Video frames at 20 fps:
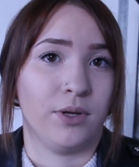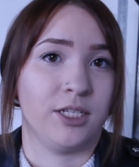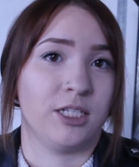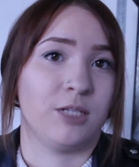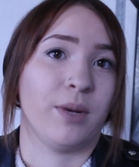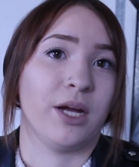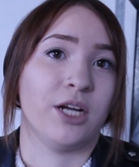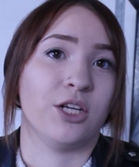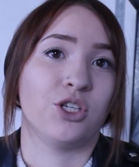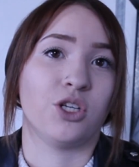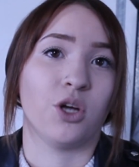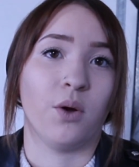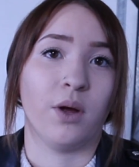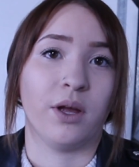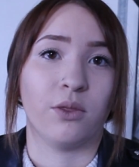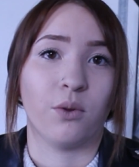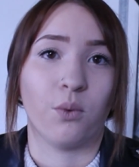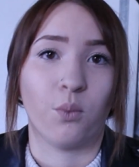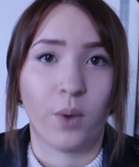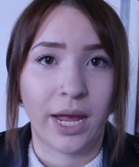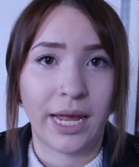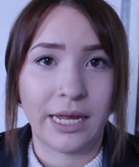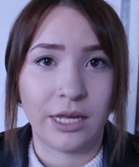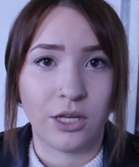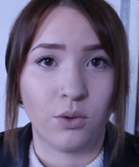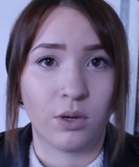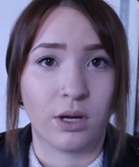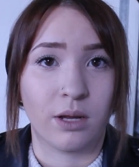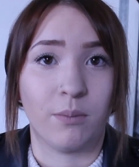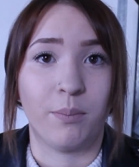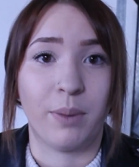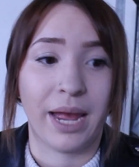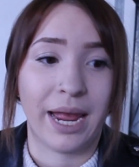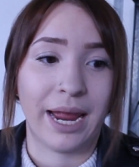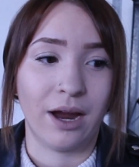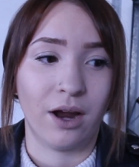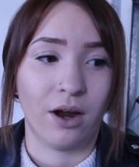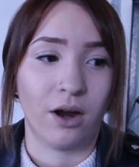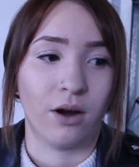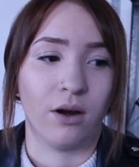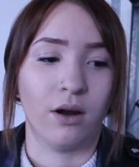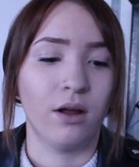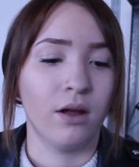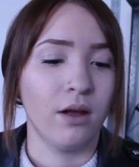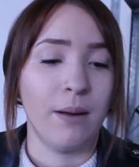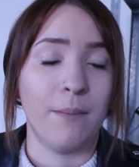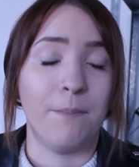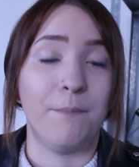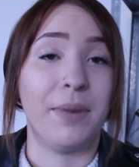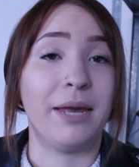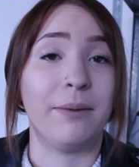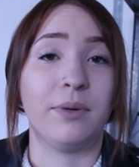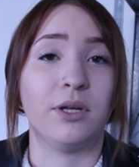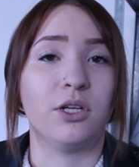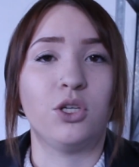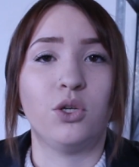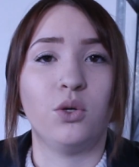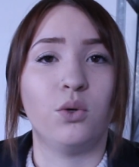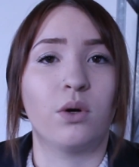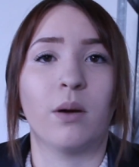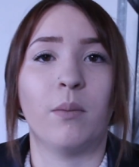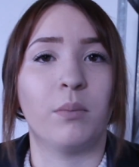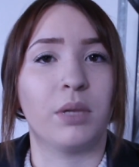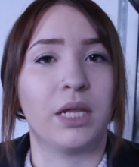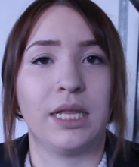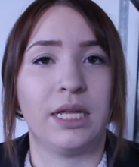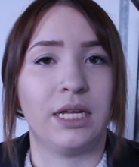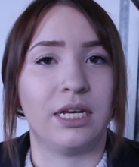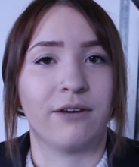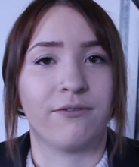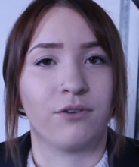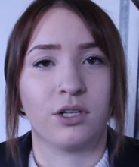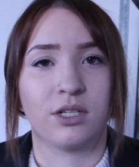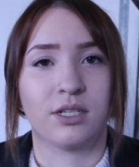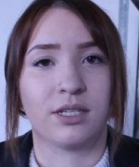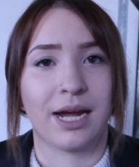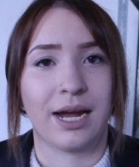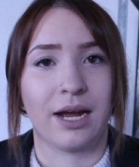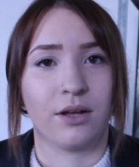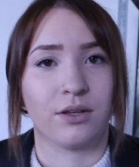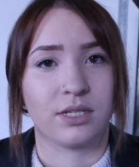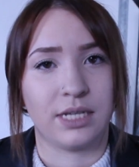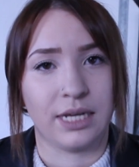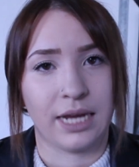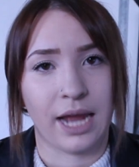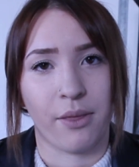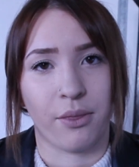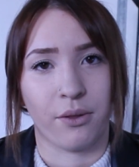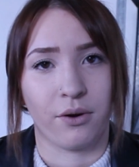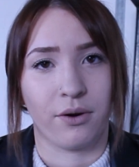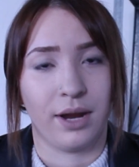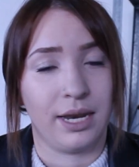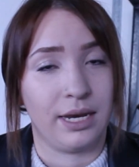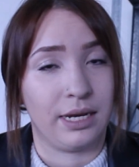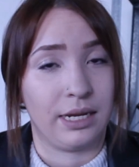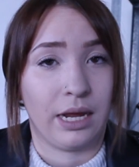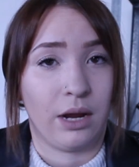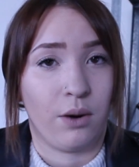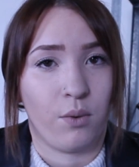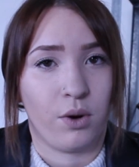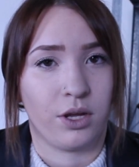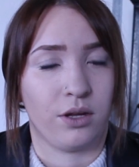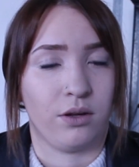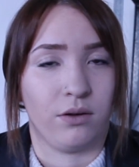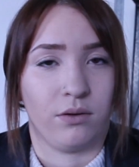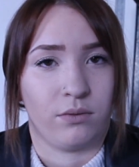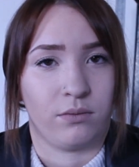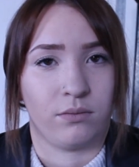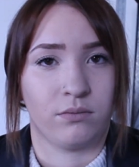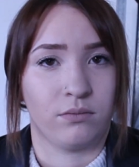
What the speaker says: is by showing the way you can pair maybe 2 completely different styles together and get what you